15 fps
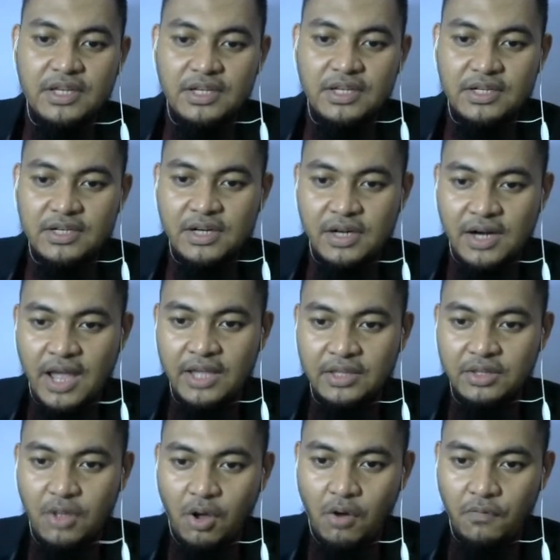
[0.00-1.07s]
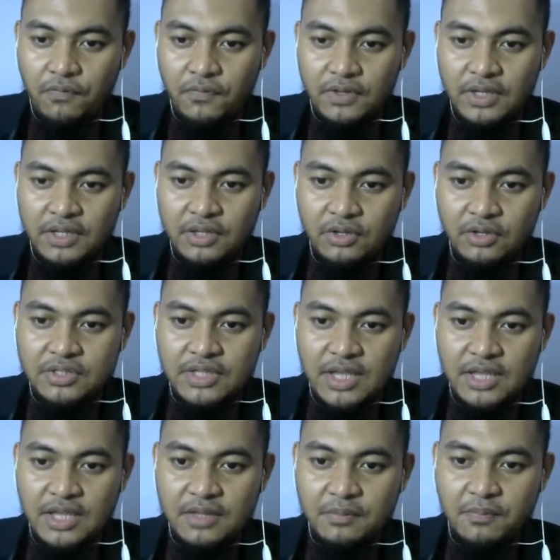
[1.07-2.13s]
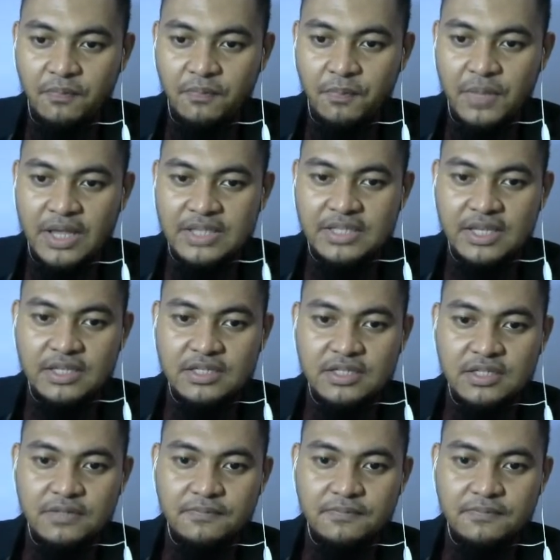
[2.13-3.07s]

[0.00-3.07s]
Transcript: the right of innocent passage